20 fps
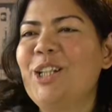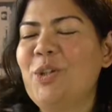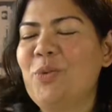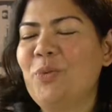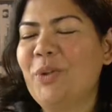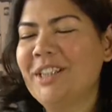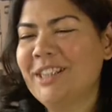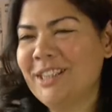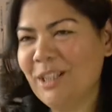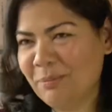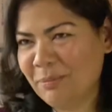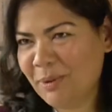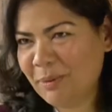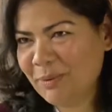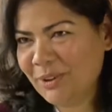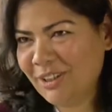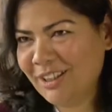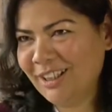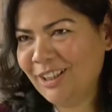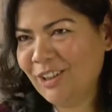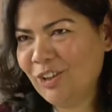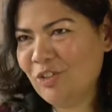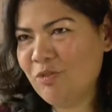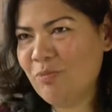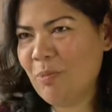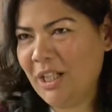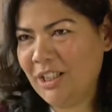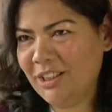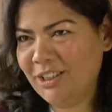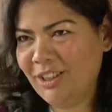When some people think of
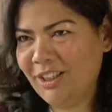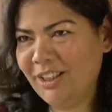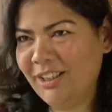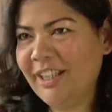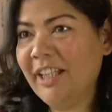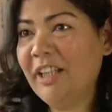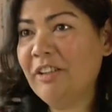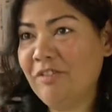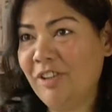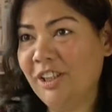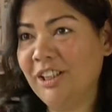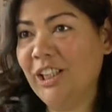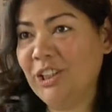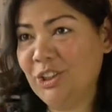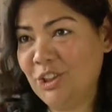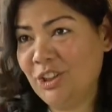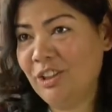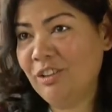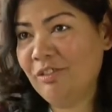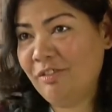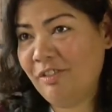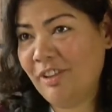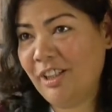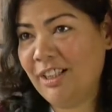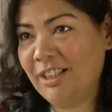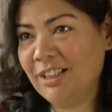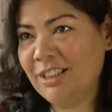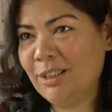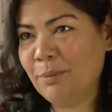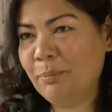managing their financial
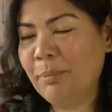affairs,